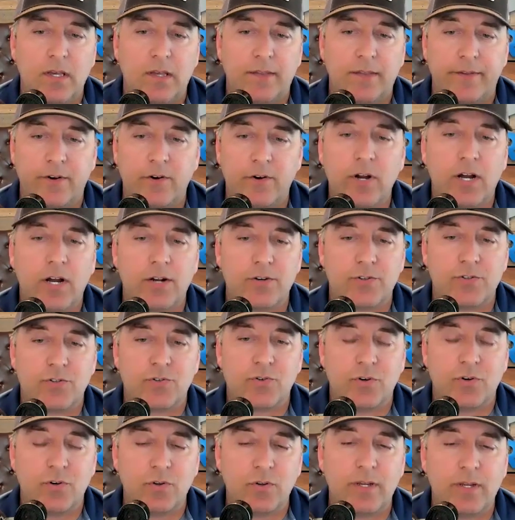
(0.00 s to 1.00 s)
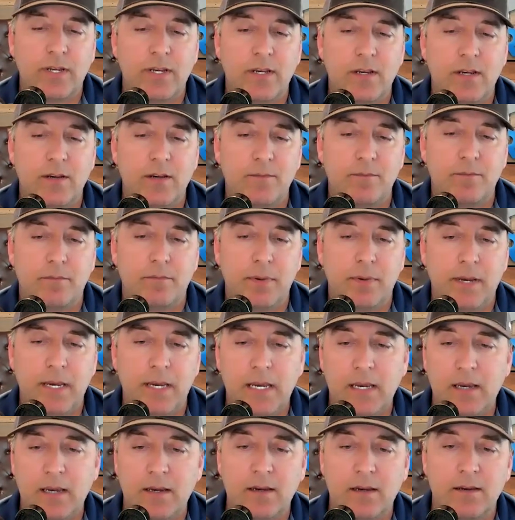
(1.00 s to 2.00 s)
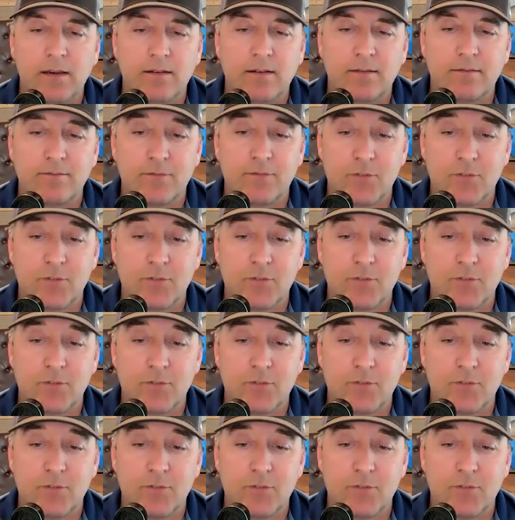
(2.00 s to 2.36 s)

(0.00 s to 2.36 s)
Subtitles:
they're not truly being